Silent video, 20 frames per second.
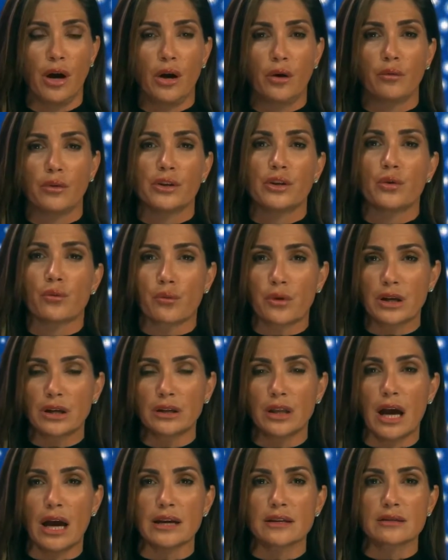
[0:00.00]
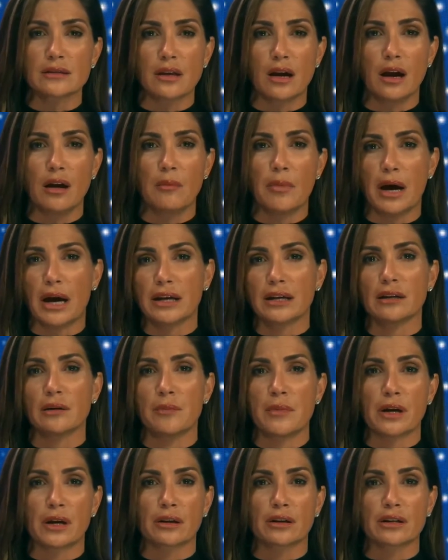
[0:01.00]
when you realized law abiding
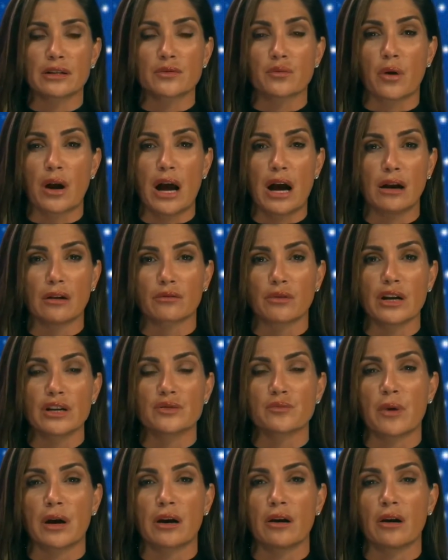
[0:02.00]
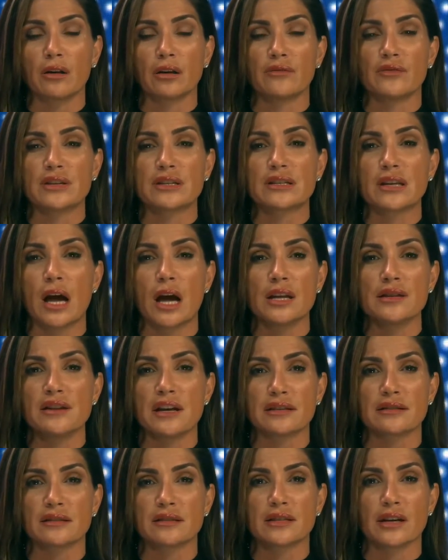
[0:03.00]
Americans were outraged by all of this
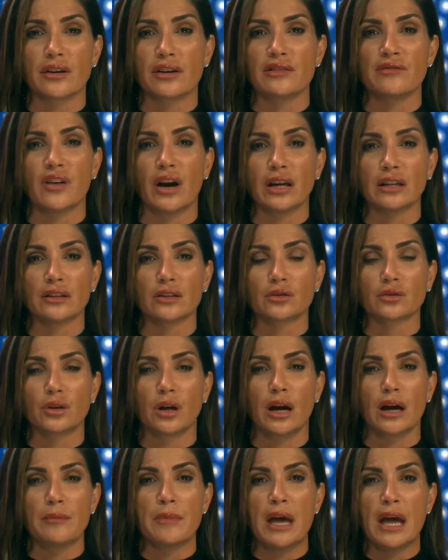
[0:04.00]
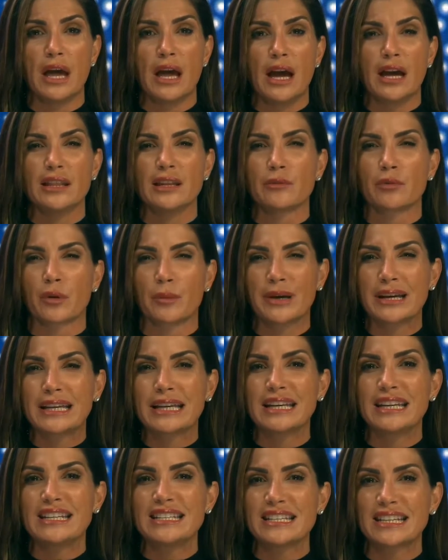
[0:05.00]
unnecessary violent crime and they were
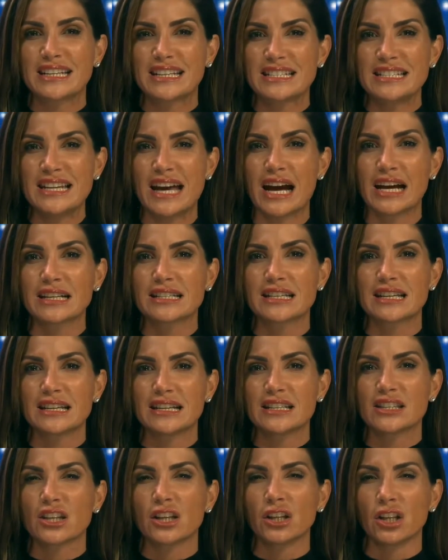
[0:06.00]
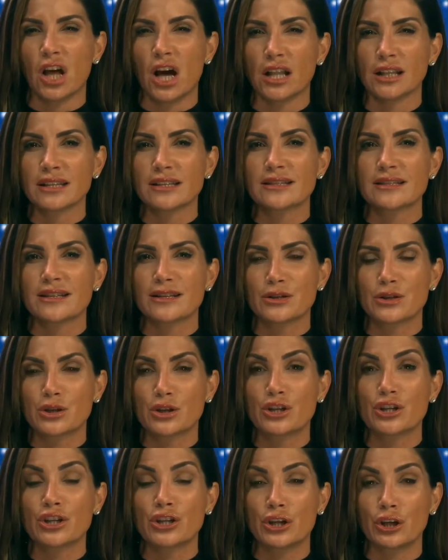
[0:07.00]
beginning to connect the lawlessness
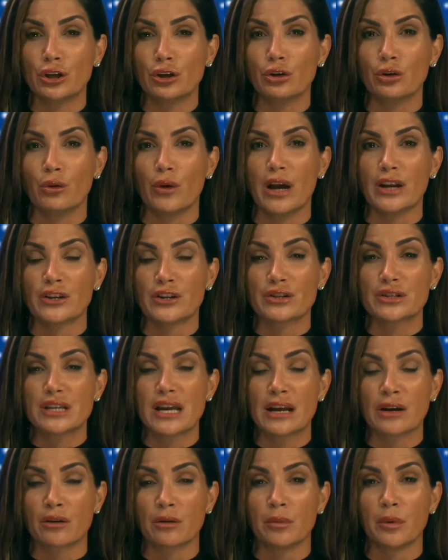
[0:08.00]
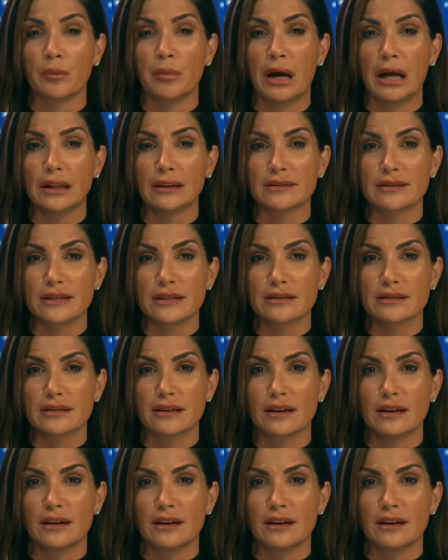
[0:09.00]
to you and your terrible policies?